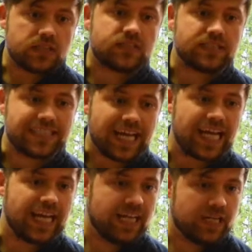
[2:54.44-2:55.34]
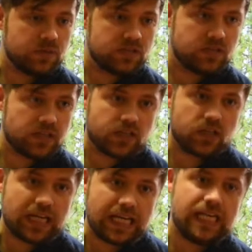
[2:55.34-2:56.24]
today, and it was
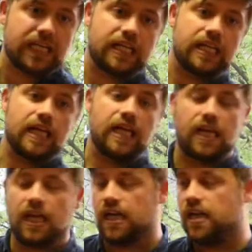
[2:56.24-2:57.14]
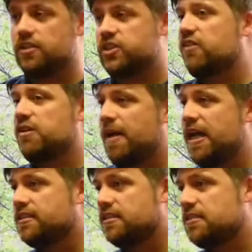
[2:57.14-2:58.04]
clearly
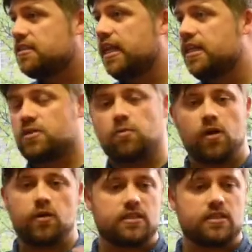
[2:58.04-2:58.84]
gerrymandered state as well.